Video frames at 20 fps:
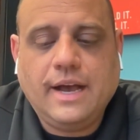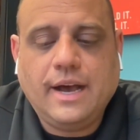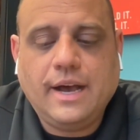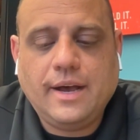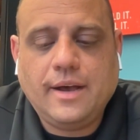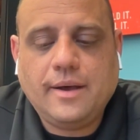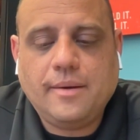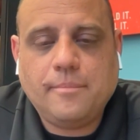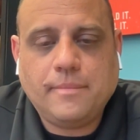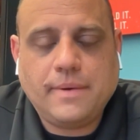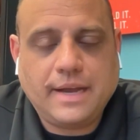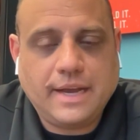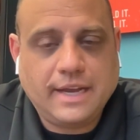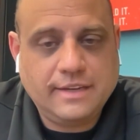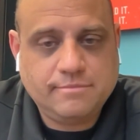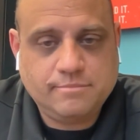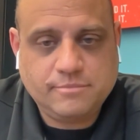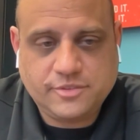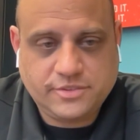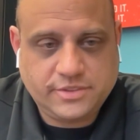Um,
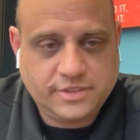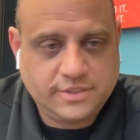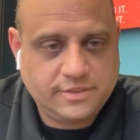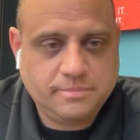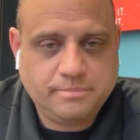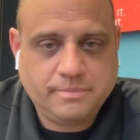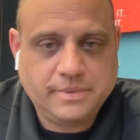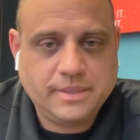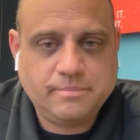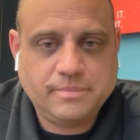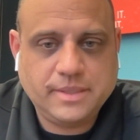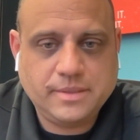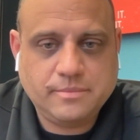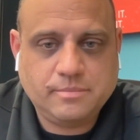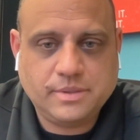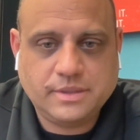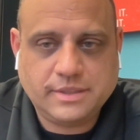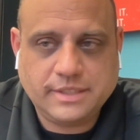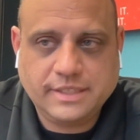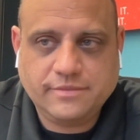I'm still a big,
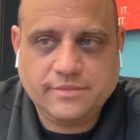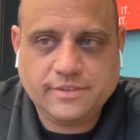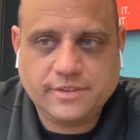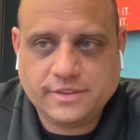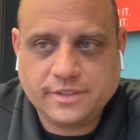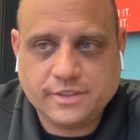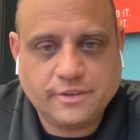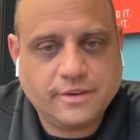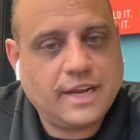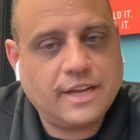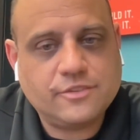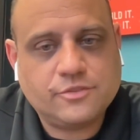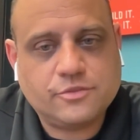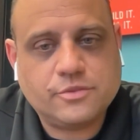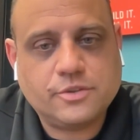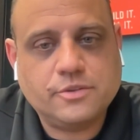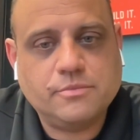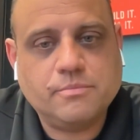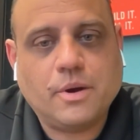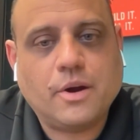big believer in the grassroots